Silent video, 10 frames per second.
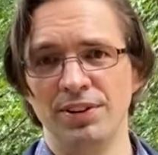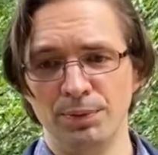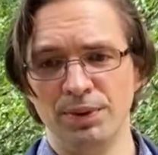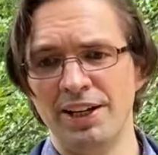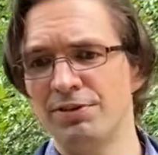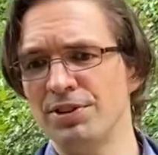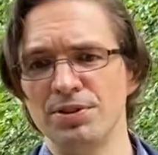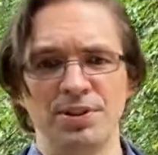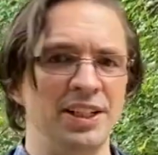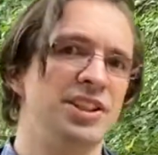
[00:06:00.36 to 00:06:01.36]
that will ever
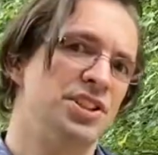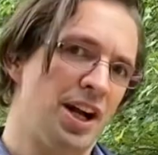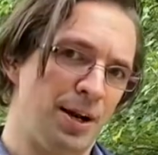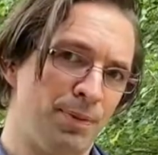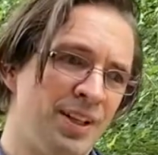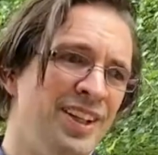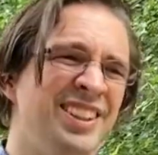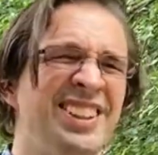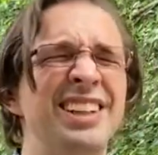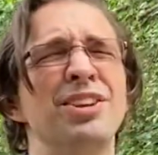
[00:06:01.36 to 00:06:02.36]
do any job.
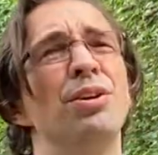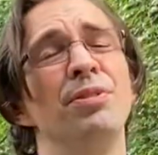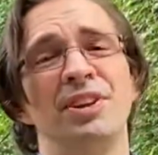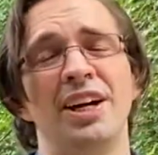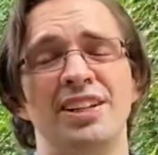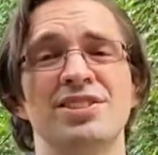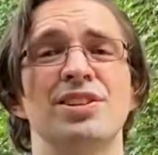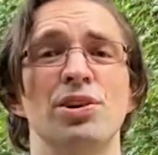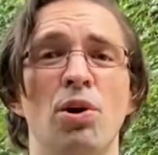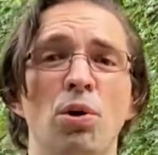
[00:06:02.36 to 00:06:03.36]
Let go of that. It's
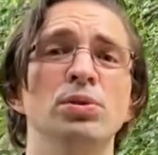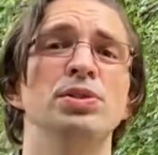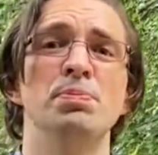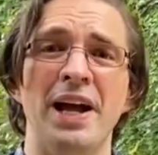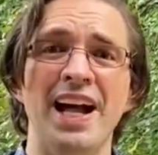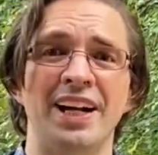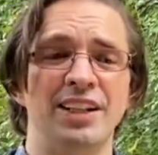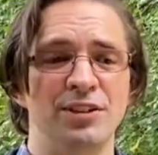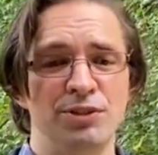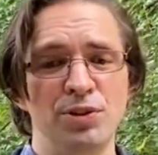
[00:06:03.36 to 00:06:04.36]
going to hold you back.
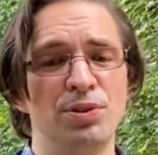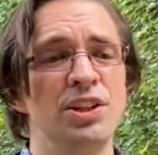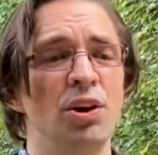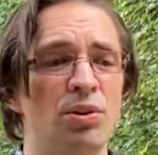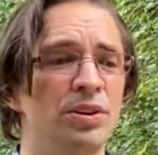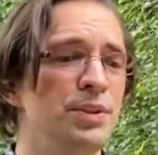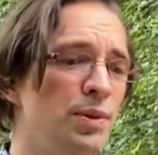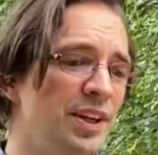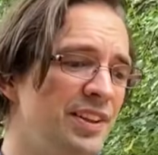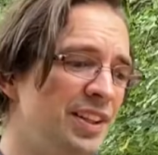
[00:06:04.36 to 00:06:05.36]
If you're the only
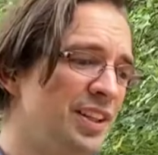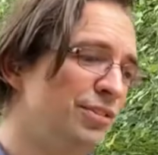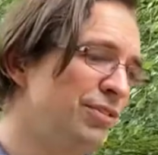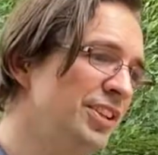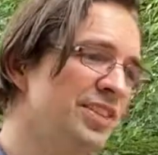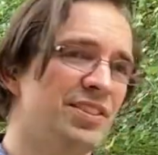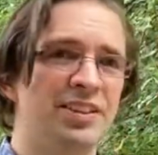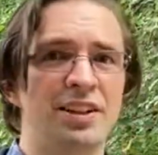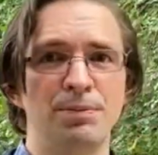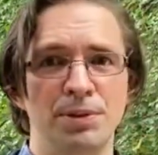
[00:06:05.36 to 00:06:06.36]
one that can fix the
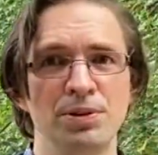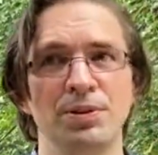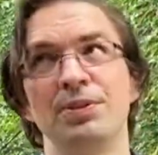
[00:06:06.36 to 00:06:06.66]
computer,